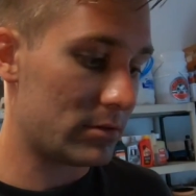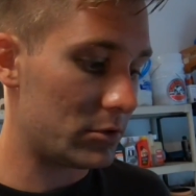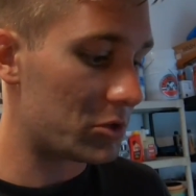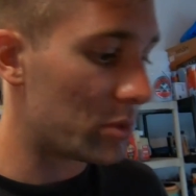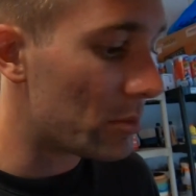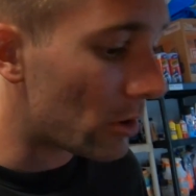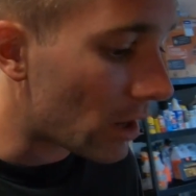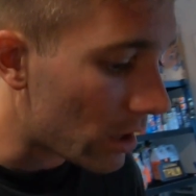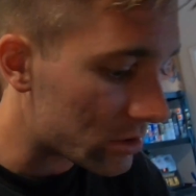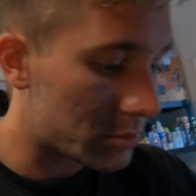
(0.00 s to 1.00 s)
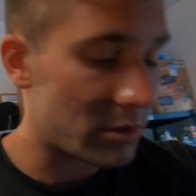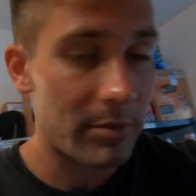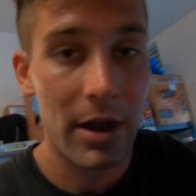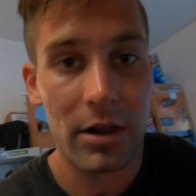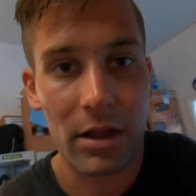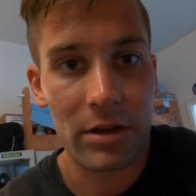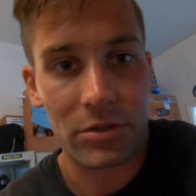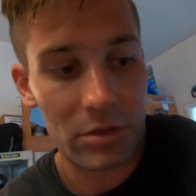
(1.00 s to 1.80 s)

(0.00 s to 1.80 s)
just be more knowledgeable about cars.